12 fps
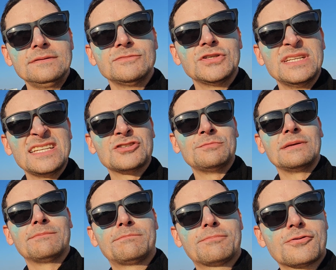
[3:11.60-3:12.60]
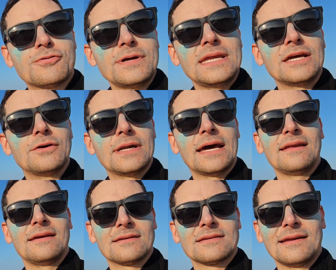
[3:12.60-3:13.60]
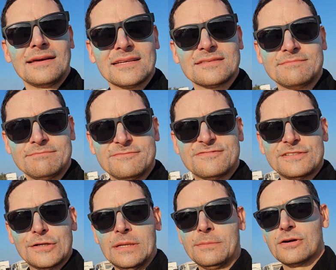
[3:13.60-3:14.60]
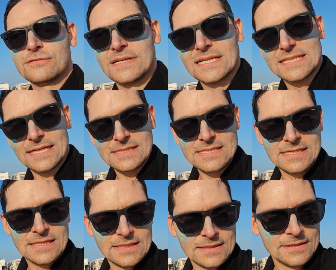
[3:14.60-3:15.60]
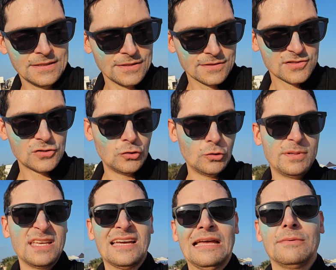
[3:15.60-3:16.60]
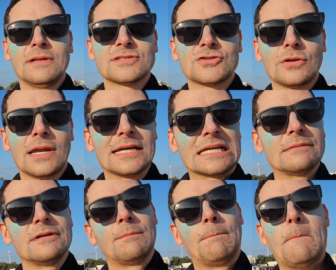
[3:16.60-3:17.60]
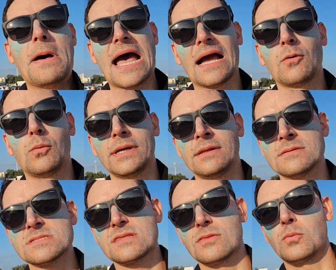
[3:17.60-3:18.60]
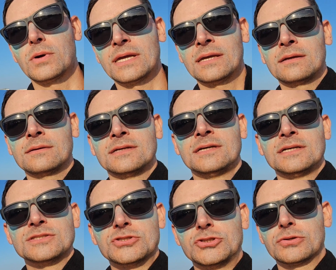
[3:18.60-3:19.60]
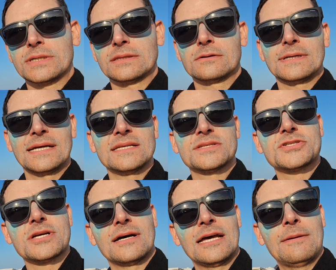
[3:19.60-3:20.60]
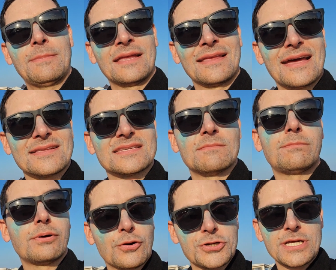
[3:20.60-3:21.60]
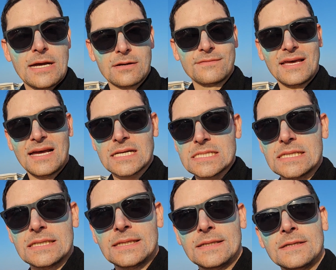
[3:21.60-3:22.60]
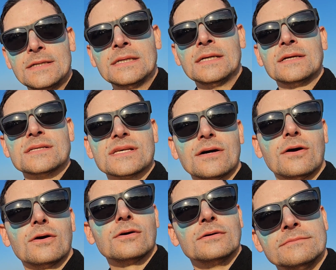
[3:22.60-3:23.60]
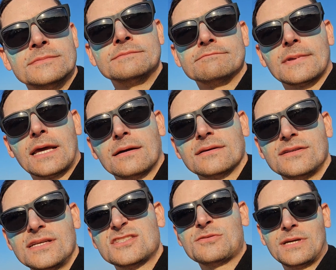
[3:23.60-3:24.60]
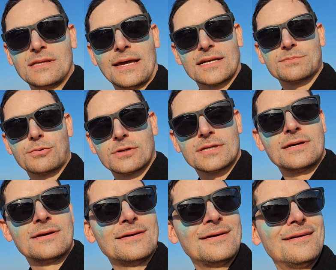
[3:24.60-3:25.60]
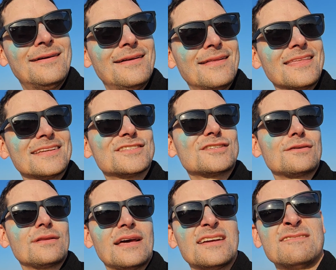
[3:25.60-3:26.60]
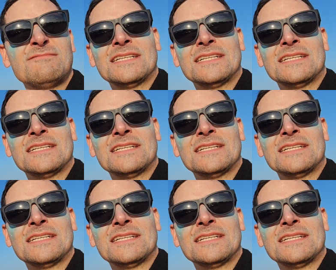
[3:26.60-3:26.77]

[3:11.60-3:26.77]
You need to be pretty good at it, like fairly perfect technique to be able to like backwind the wing during the race jibe and get some push out of that. So yeah, you need to be an expert, I think, to do that.